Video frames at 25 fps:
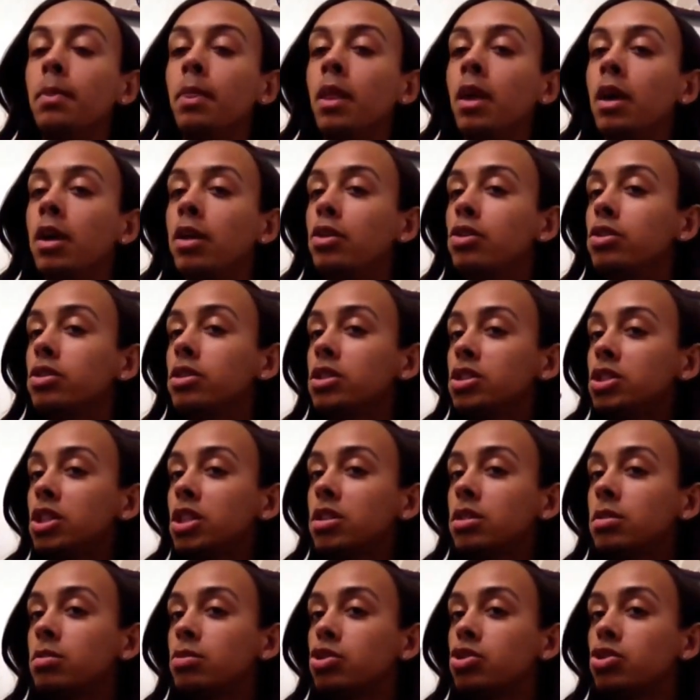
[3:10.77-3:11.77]
And there's
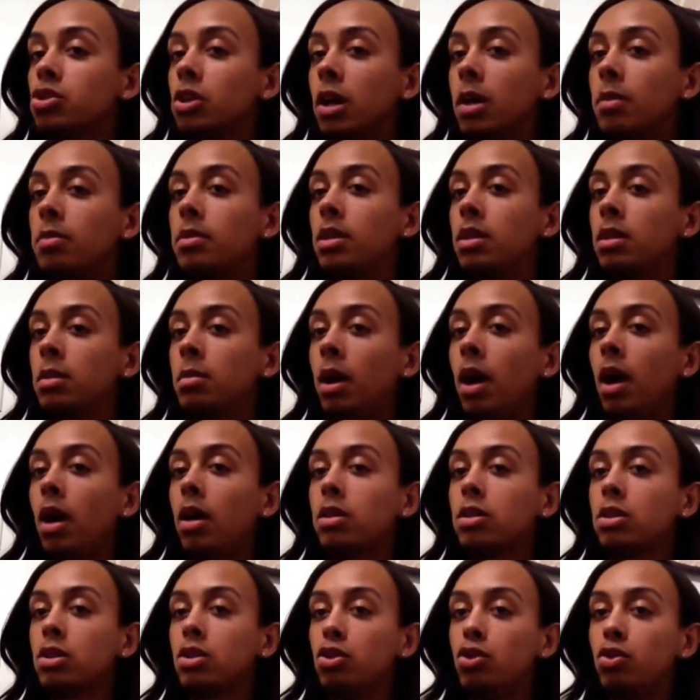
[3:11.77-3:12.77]
adjustable straps in the back
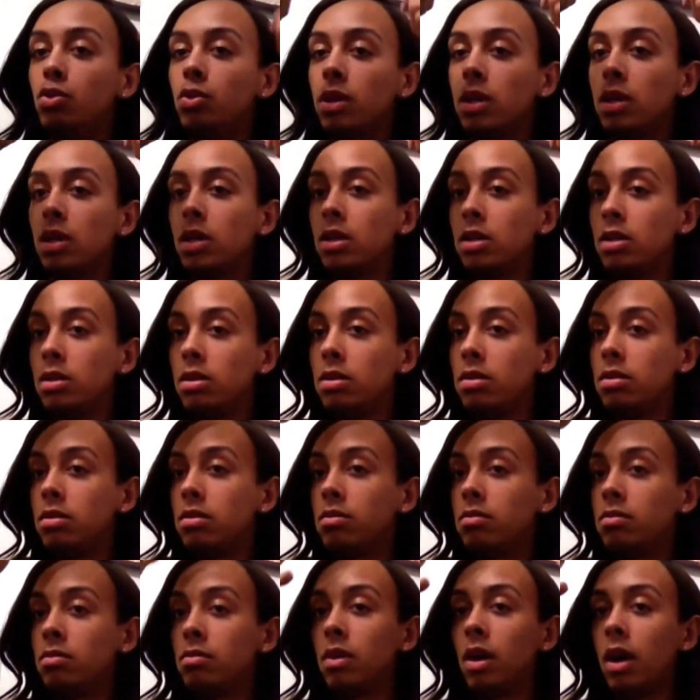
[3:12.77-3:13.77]
so you can
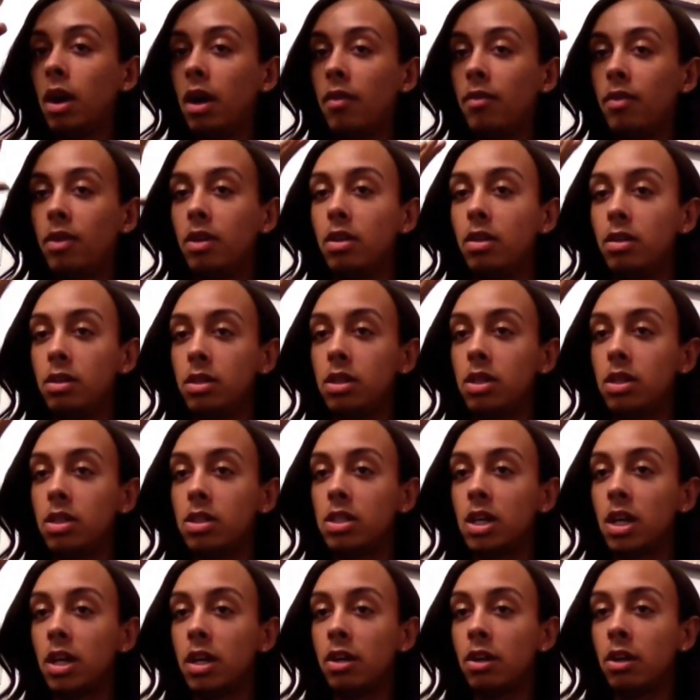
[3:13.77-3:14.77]
have it sit
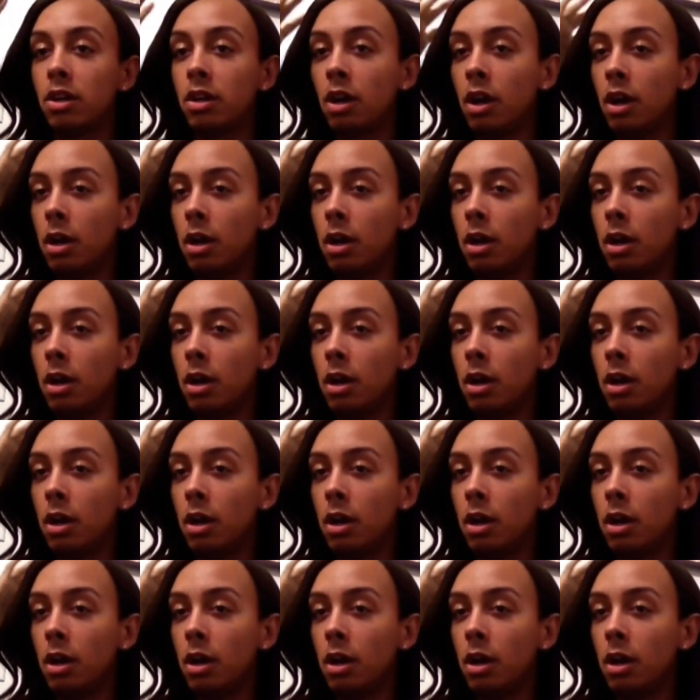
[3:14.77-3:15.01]
tighter,